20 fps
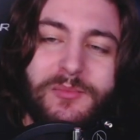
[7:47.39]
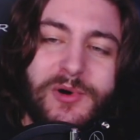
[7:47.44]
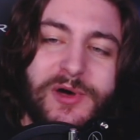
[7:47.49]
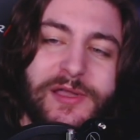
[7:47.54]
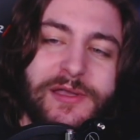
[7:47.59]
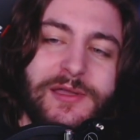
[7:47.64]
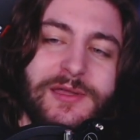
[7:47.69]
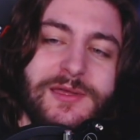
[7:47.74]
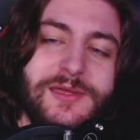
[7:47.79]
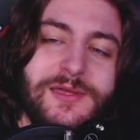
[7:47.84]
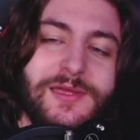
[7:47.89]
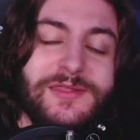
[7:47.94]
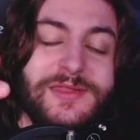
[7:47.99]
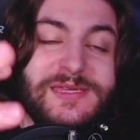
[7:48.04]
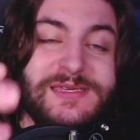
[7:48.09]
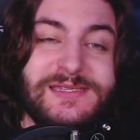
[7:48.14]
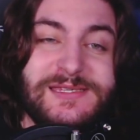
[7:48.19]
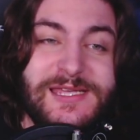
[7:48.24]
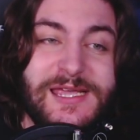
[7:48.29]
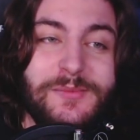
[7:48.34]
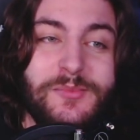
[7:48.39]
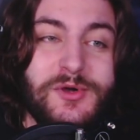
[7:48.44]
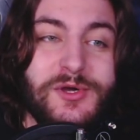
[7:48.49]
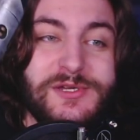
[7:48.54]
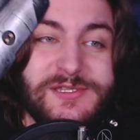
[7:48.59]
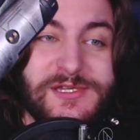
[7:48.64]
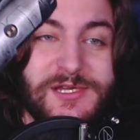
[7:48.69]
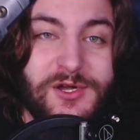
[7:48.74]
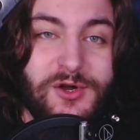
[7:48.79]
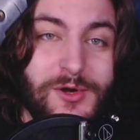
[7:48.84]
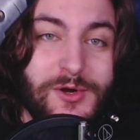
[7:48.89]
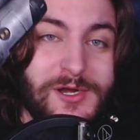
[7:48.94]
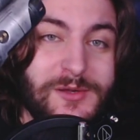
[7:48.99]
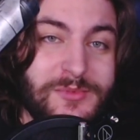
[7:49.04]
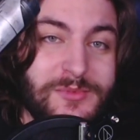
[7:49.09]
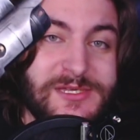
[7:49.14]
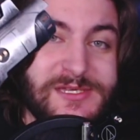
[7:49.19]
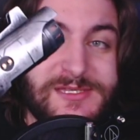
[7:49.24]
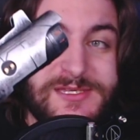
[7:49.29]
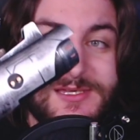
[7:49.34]
but this saber is
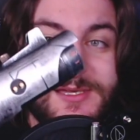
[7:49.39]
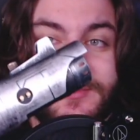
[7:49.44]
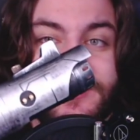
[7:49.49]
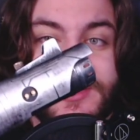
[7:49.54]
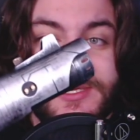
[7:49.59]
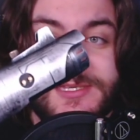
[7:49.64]
incredibly slim.